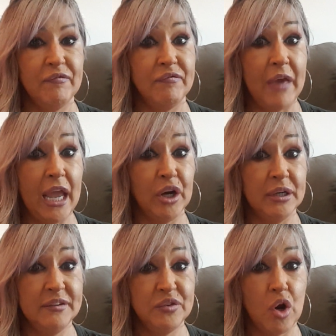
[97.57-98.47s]

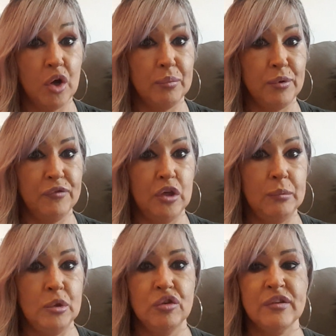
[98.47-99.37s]
Very strong
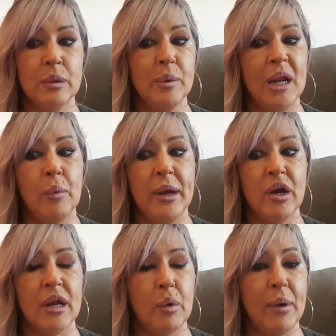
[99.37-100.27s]
perfume. Usually when I wear
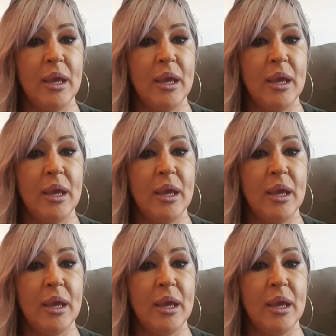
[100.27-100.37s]
it, I